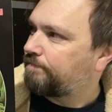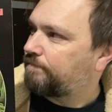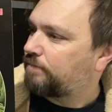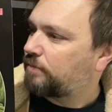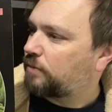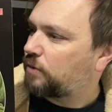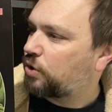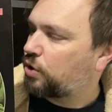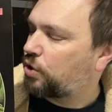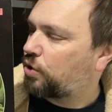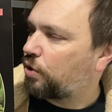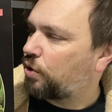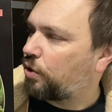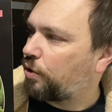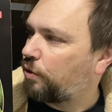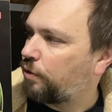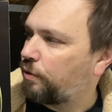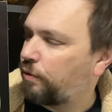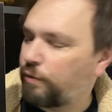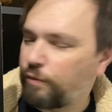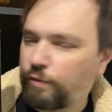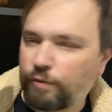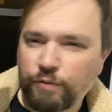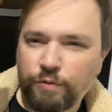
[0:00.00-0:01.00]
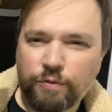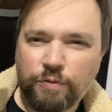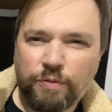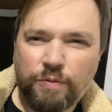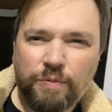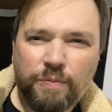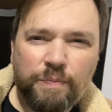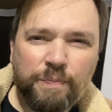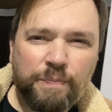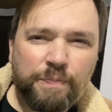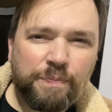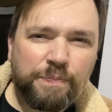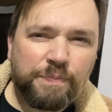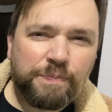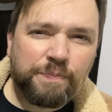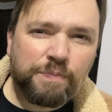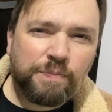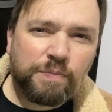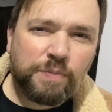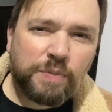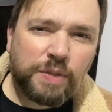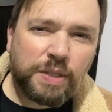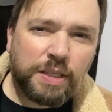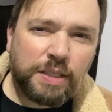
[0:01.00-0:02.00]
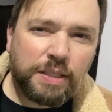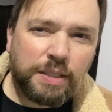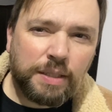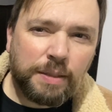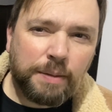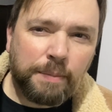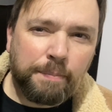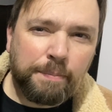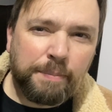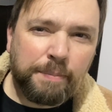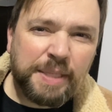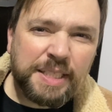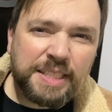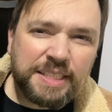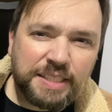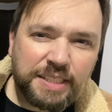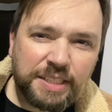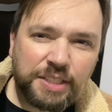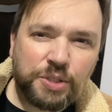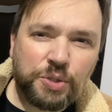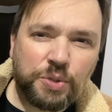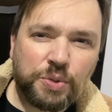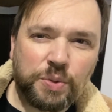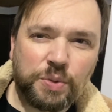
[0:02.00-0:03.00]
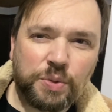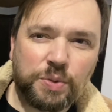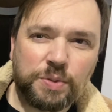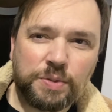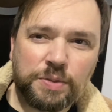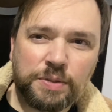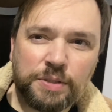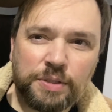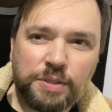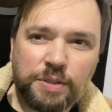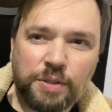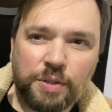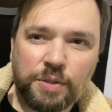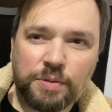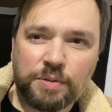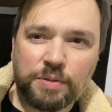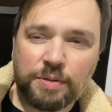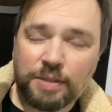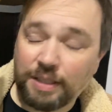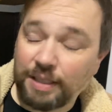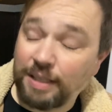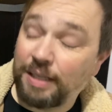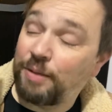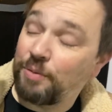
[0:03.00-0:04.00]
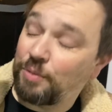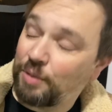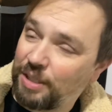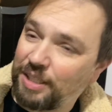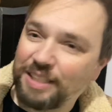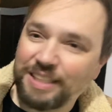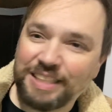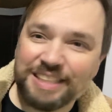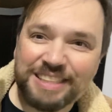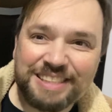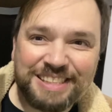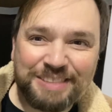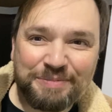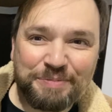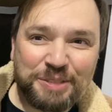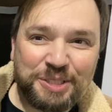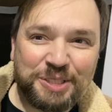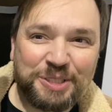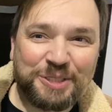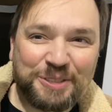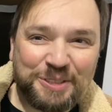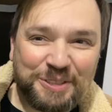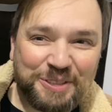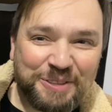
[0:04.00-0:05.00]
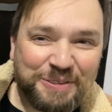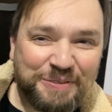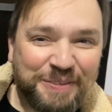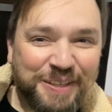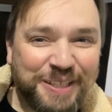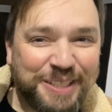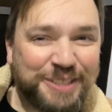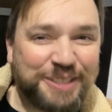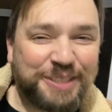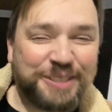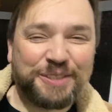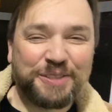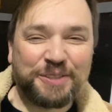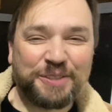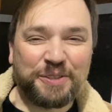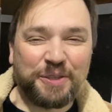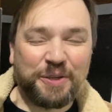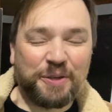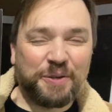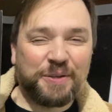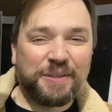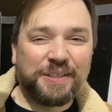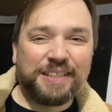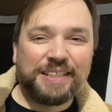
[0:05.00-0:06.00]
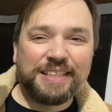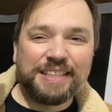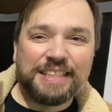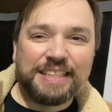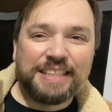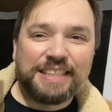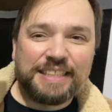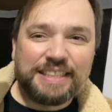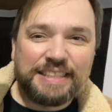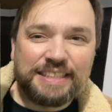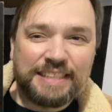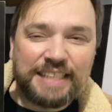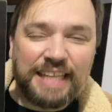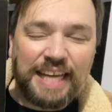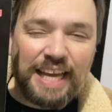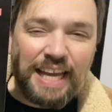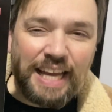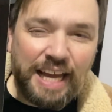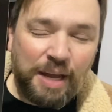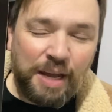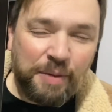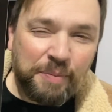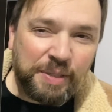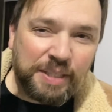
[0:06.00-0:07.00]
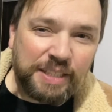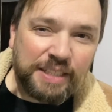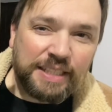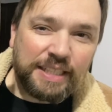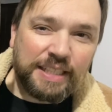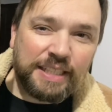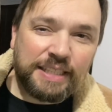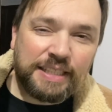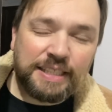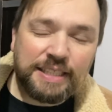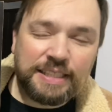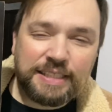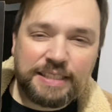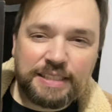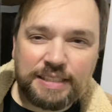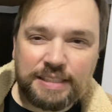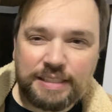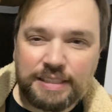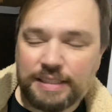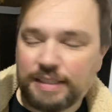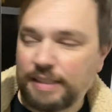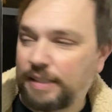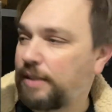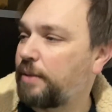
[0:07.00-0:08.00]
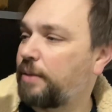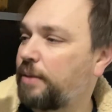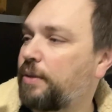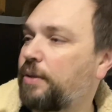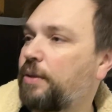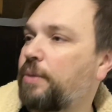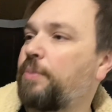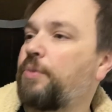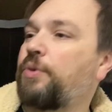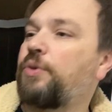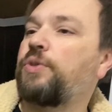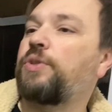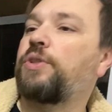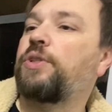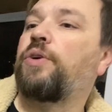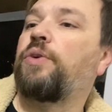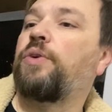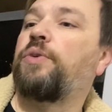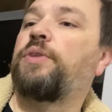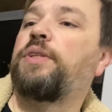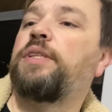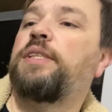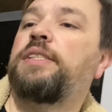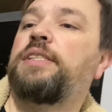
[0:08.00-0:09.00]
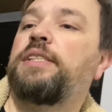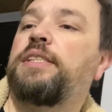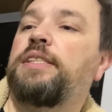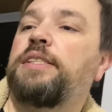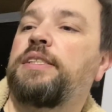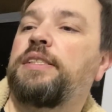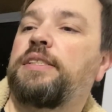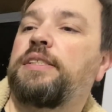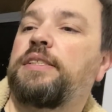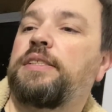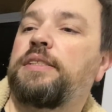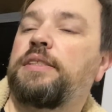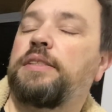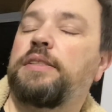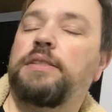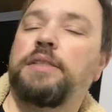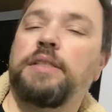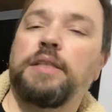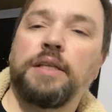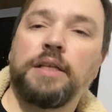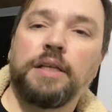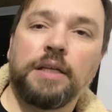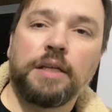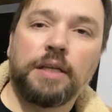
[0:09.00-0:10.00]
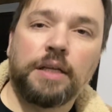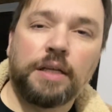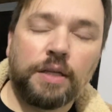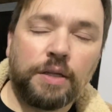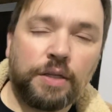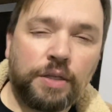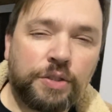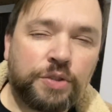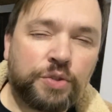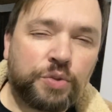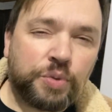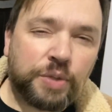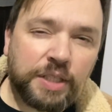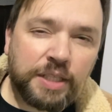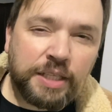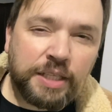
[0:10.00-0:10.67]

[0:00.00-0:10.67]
sort of mystical, it's Mystical Adventures. So yeah, I mean, the music on this it's really